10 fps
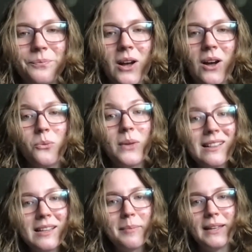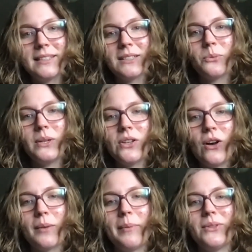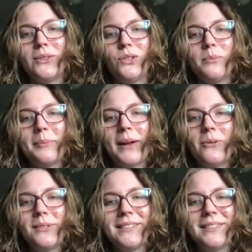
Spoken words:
On a weekly basis, we talk about the superpowers